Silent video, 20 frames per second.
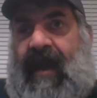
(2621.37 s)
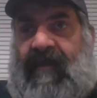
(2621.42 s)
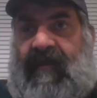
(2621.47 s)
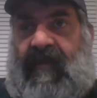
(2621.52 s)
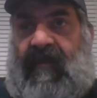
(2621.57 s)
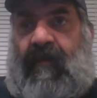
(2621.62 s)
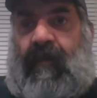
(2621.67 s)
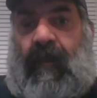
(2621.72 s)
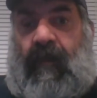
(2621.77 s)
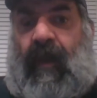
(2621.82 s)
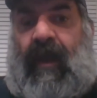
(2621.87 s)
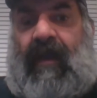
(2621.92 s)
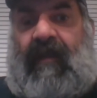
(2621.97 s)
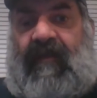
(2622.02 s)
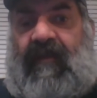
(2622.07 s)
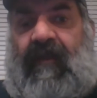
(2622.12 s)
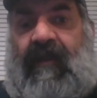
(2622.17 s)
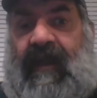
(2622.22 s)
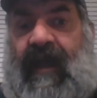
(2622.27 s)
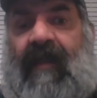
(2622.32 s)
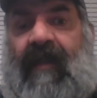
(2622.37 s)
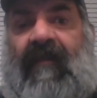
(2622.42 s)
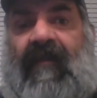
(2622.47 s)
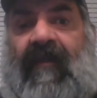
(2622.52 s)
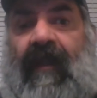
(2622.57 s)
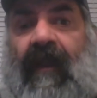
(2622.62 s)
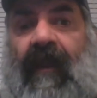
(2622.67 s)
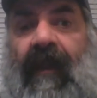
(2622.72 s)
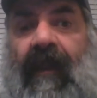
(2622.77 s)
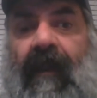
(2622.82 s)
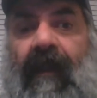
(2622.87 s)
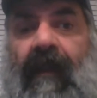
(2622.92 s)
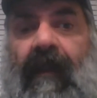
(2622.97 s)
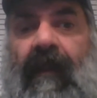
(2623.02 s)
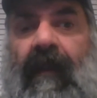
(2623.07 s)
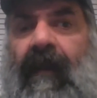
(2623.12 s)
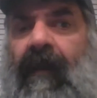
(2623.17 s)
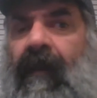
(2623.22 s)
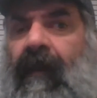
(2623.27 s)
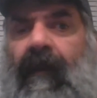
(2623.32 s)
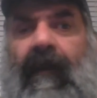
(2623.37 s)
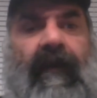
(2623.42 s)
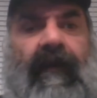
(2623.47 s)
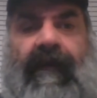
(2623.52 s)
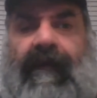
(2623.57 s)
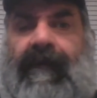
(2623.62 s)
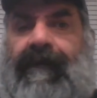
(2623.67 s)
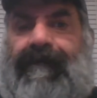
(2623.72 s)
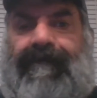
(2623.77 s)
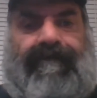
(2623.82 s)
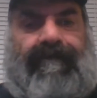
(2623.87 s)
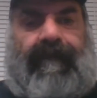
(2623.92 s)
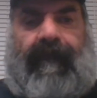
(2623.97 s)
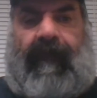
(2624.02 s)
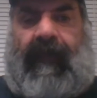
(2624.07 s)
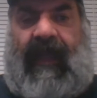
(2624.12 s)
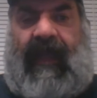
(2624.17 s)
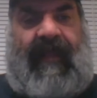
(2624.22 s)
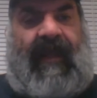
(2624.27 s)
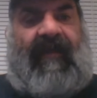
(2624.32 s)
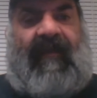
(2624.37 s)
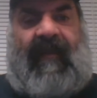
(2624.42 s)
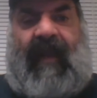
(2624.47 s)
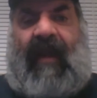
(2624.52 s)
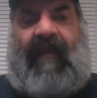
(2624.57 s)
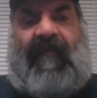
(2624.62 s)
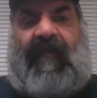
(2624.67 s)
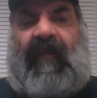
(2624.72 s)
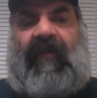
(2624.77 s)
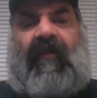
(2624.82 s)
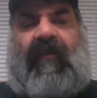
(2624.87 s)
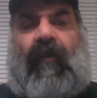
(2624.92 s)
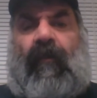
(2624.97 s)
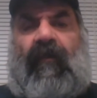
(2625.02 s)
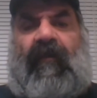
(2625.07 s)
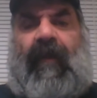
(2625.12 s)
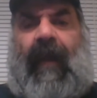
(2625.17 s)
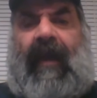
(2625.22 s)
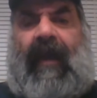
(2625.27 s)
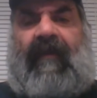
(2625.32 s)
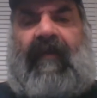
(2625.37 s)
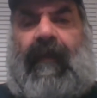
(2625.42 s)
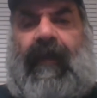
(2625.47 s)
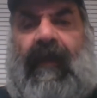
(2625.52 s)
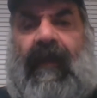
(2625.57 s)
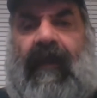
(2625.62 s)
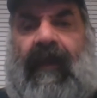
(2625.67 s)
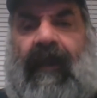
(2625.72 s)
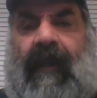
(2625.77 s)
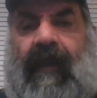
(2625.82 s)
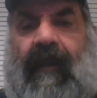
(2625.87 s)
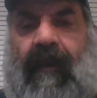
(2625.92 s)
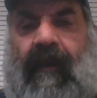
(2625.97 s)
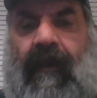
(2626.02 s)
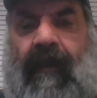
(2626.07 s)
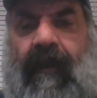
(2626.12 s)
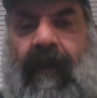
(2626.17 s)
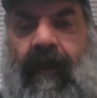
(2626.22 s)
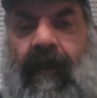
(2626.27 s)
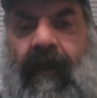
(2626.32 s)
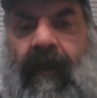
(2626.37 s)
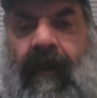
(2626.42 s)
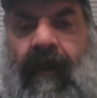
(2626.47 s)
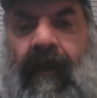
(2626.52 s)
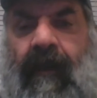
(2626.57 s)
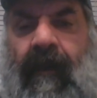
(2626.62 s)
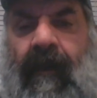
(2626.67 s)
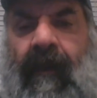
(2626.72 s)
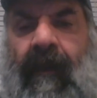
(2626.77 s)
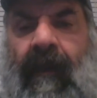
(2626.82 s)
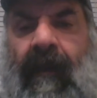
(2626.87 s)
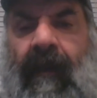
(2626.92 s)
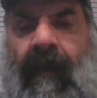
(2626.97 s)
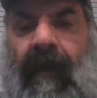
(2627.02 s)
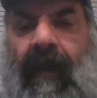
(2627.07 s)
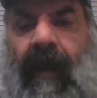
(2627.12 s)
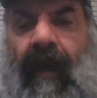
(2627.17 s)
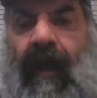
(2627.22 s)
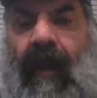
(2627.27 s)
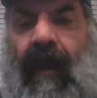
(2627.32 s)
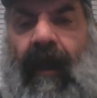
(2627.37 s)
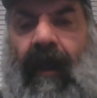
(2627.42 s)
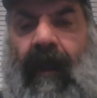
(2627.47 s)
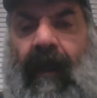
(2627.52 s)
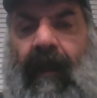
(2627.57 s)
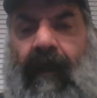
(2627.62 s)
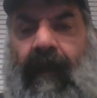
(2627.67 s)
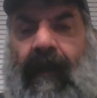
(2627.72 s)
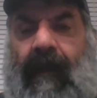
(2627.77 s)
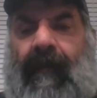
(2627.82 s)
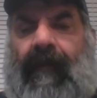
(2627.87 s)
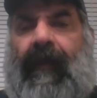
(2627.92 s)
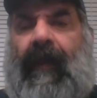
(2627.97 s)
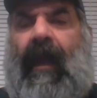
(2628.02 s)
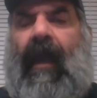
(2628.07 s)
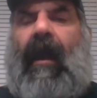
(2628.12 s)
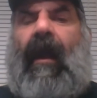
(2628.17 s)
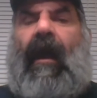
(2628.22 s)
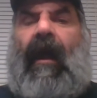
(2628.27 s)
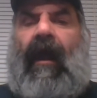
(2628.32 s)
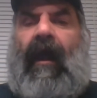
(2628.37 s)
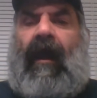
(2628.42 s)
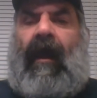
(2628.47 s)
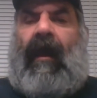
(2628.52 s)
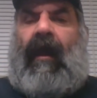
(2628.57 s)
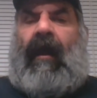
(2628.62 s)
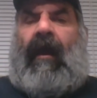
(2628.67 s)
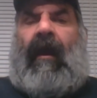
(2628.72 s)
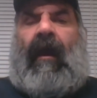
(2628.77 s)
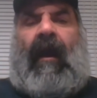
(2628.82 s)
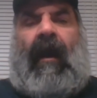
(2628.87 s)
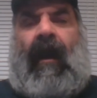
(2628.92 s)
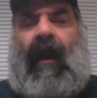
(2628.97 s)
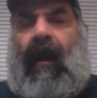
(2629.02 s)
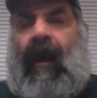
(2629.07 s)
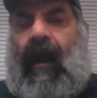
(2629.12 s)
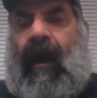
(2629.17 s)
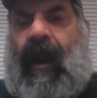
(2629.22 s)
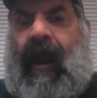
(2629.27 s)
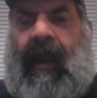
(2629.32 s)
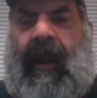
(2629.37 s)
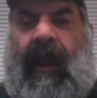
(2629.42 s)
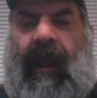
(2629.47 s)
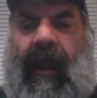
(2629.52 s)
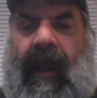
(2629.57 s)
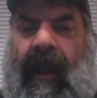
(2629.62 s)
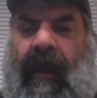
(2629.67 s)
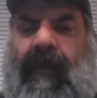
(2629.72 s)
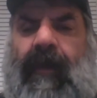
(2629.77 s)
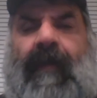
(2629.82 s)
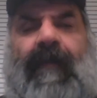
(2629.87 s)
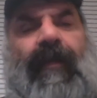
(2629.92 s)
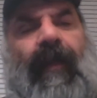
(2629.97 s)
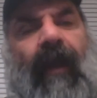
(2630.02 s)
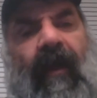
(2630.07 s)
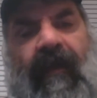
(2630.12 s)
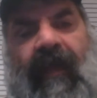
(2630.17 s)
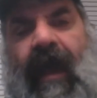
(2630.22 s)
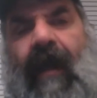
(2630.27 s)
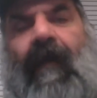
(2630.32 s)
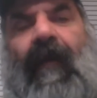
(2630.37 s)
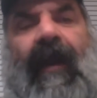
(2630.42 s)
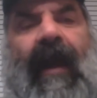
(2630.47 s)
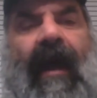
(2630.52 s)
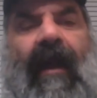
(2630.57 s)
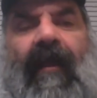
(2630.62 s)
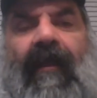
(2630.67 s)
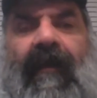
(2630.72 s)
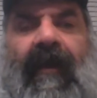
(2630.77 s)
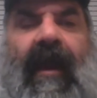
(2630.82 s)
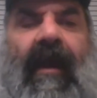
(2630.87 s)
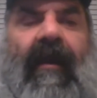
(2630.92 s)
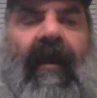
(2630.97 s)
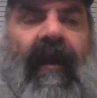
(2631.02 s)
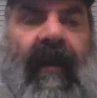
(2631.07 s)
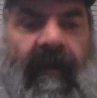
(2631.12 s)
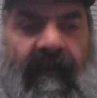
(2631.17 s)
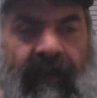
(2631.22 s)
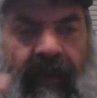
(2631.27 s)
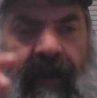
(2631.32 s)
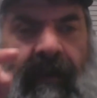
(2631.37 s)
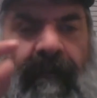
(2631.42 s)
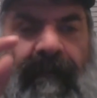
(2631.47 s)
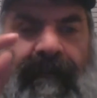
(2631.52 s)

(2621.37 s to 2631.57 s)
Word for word: taxes but raised the debt ceiling. That's not fiscal responsibility. Uh, all right, I'm going to blow that one out of the narrative.